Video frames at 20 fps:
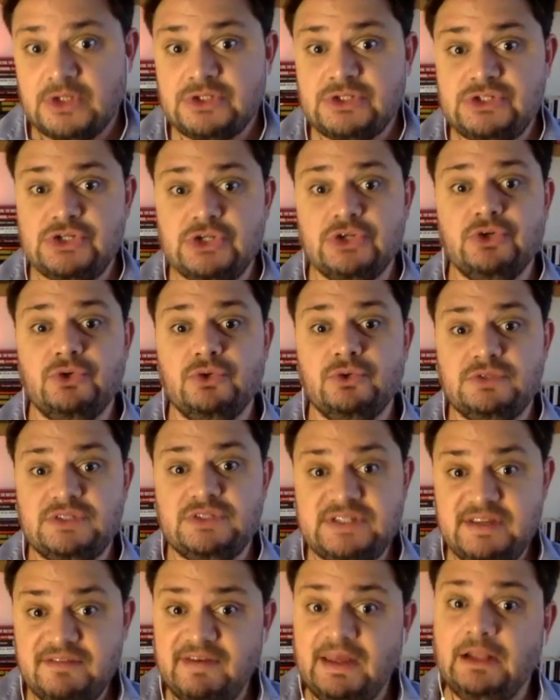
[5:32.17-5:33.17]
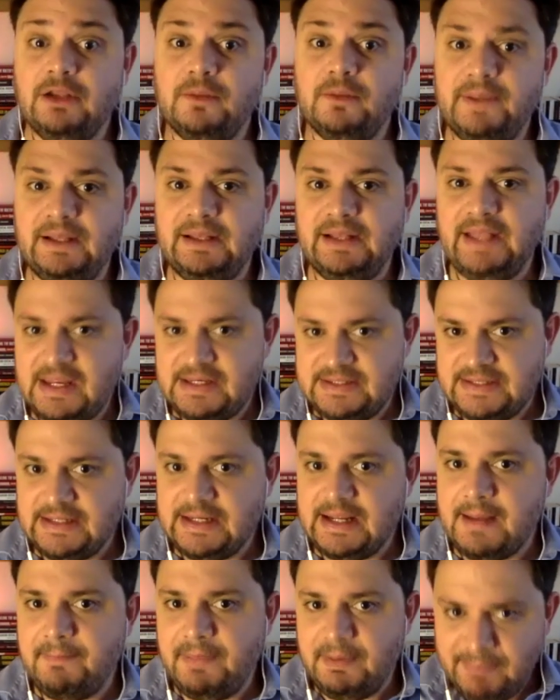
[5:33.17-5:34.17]
to develop a latent
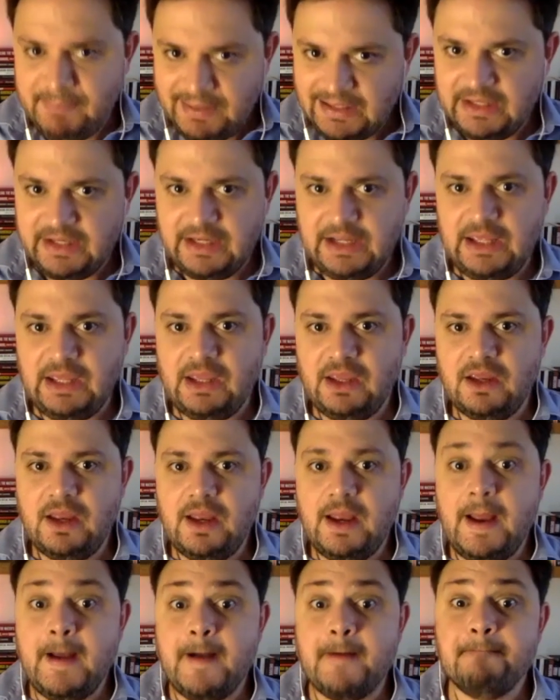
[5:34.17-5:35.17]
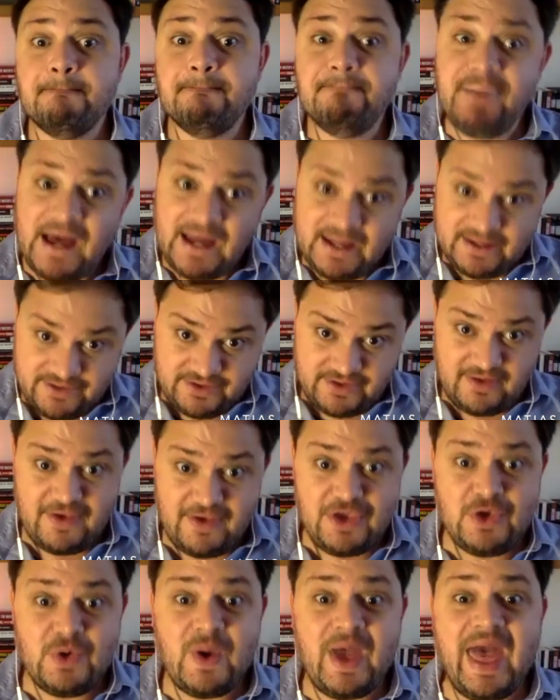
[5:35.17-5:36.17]
capability, but
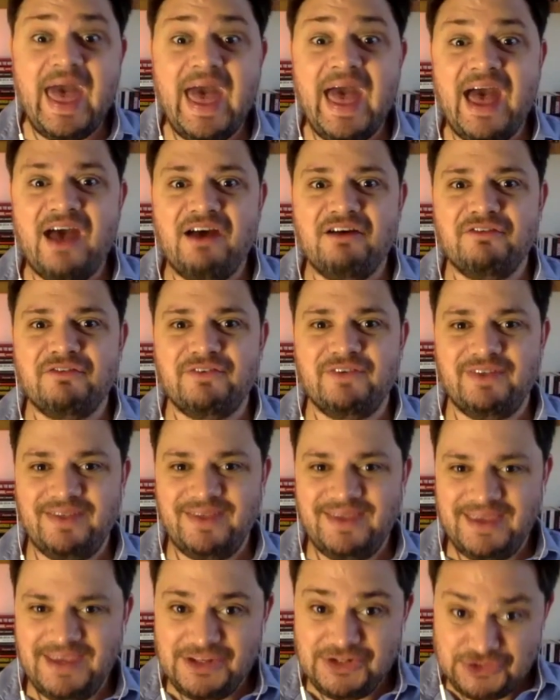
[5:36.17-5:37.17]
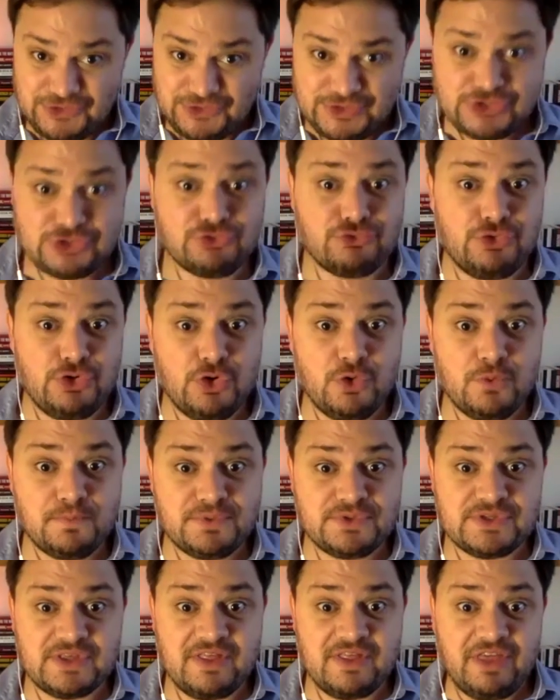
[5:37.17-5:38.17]
you have interest
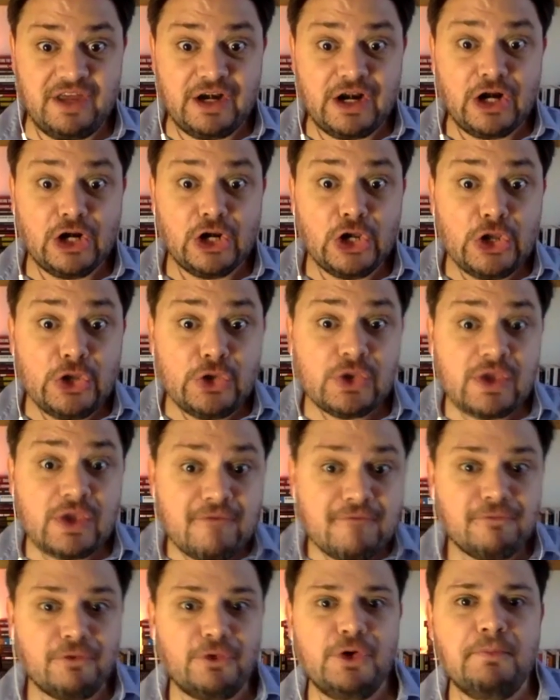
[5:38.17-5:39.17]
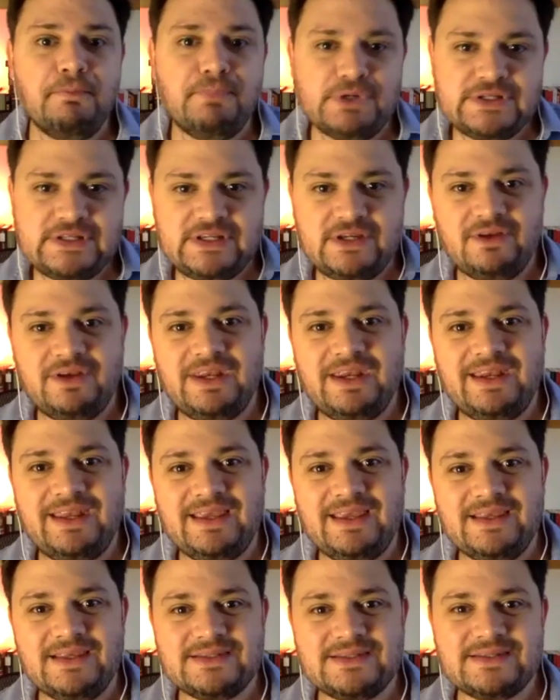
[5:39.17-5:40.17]
groups that are looking for
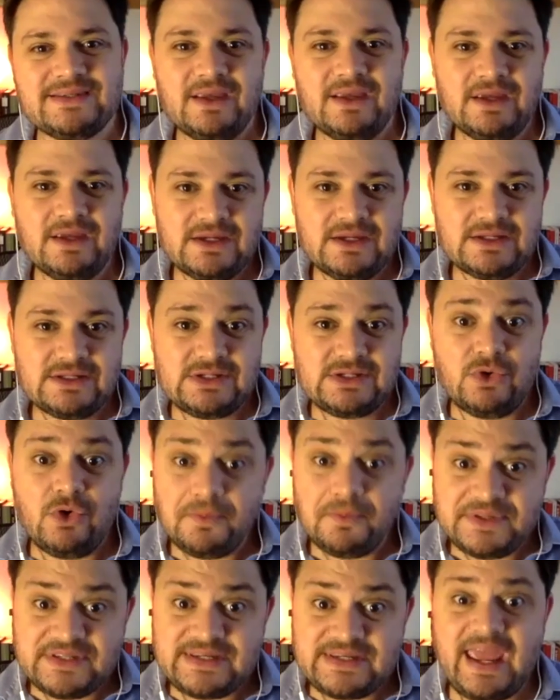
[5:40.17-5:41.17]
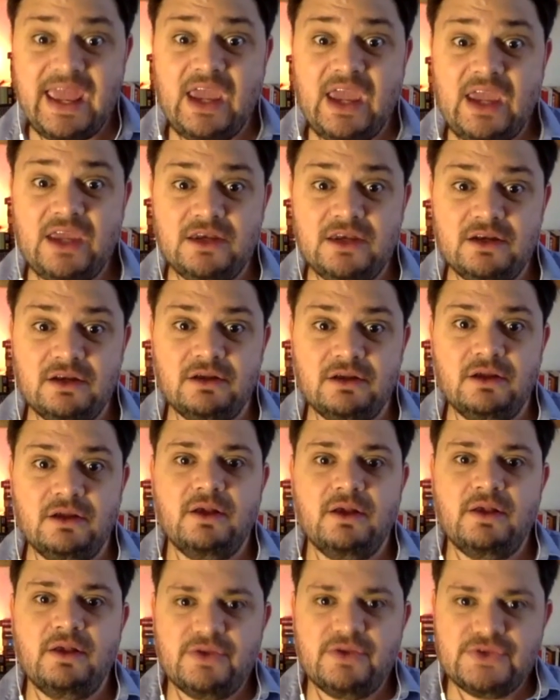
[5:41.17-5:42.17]
opportunities to obtain
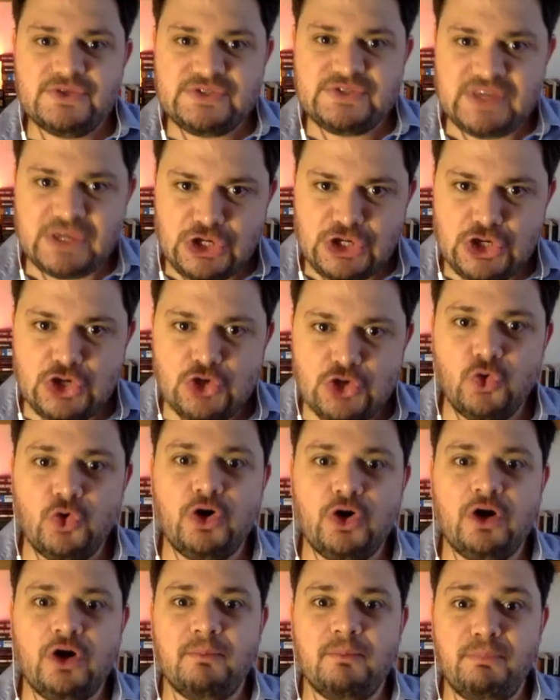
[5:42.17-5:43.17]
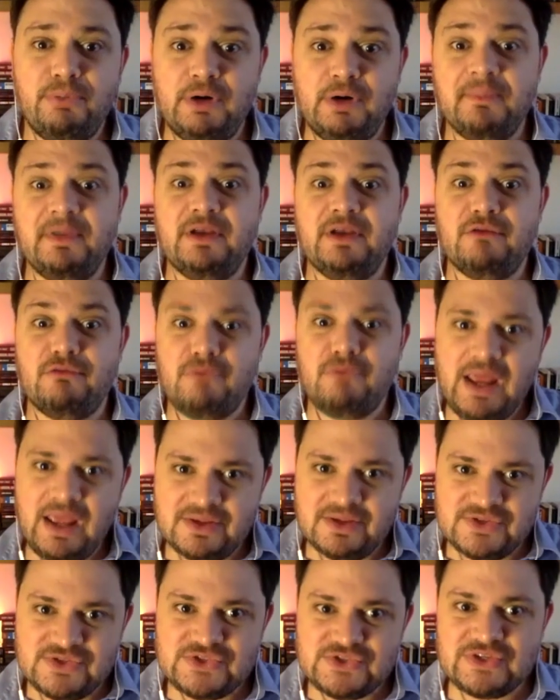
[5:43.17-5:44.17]
secure permanent
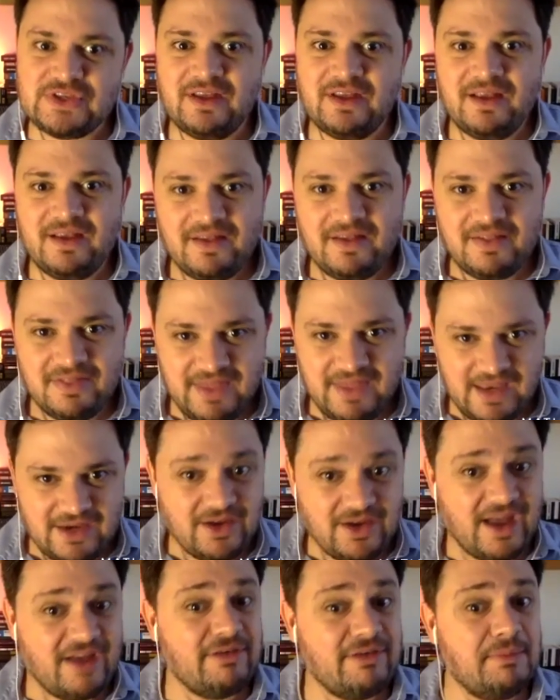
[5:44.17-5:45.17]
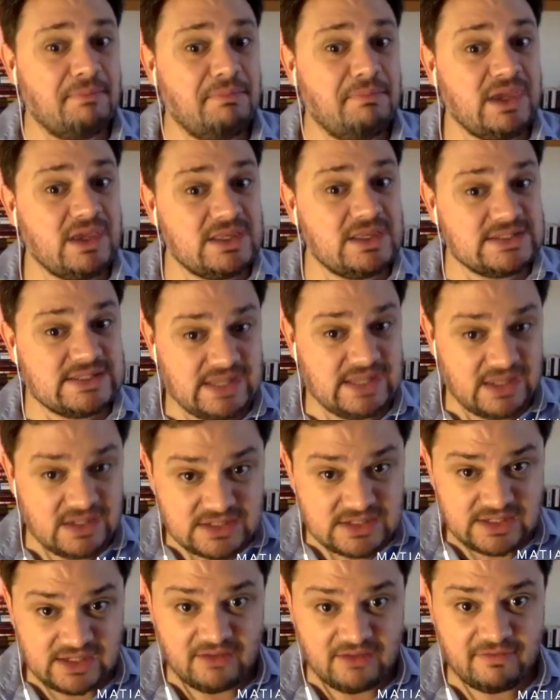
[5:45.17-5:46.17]
rents, then you have a big
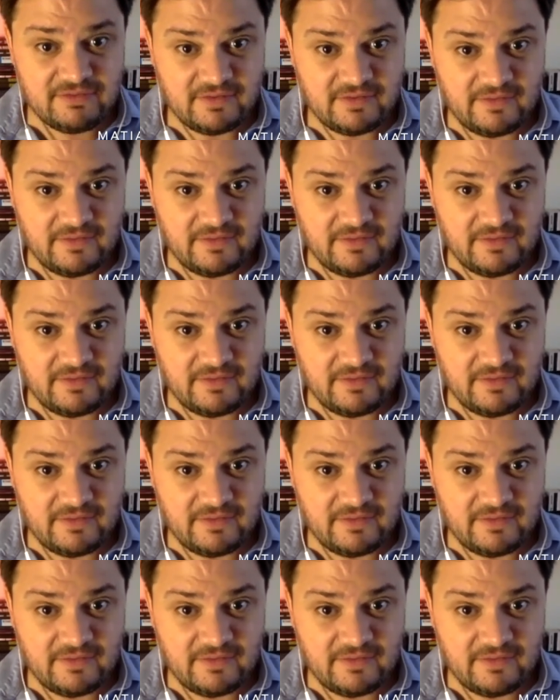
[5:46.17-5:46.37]
incentive